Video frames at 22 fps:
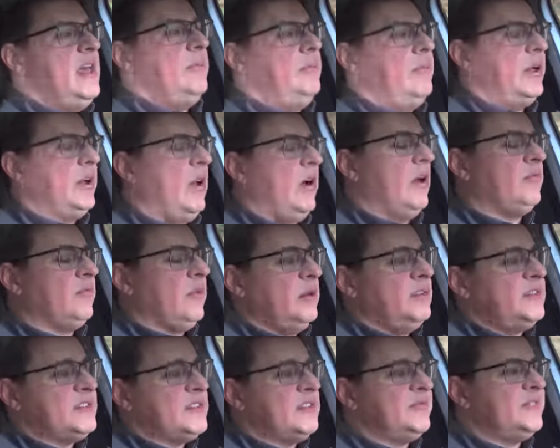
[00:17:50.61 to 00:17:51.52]
But on
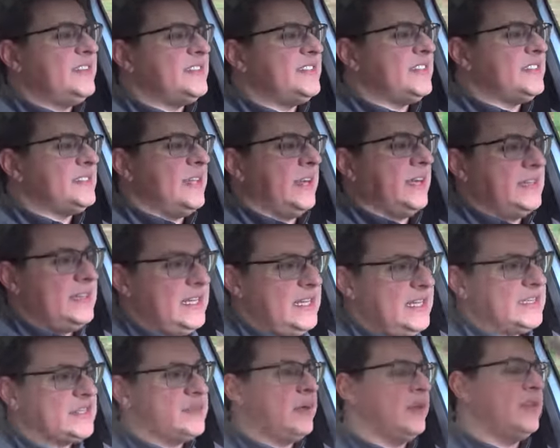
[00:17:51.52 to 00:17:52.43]
road surfaces like
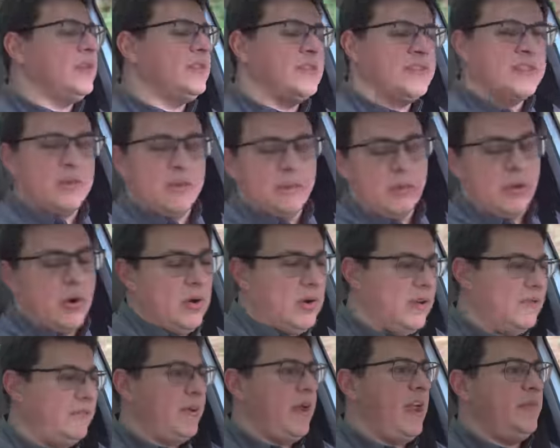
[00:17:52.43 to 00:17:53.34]
this, where there's some
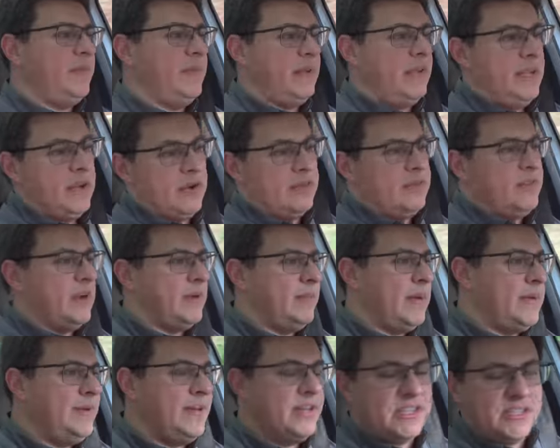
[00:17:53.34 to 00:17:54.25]
broken pavement here and there,
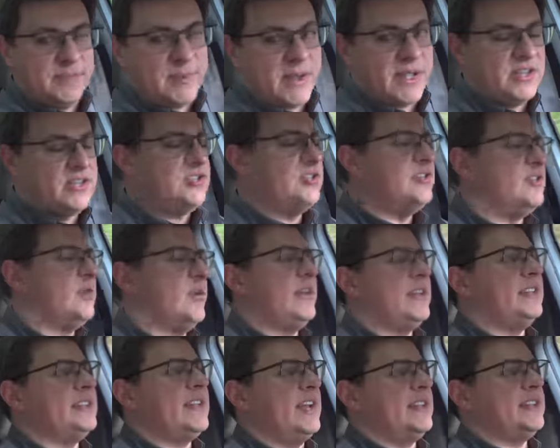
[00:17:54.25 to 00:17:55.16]
maybe expansion
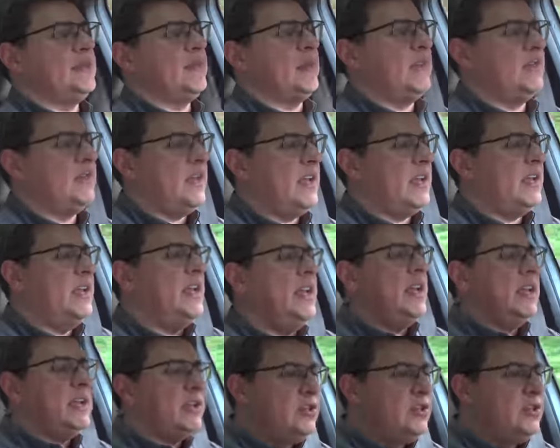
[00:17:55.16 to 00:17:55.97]
joints, that sort of thing,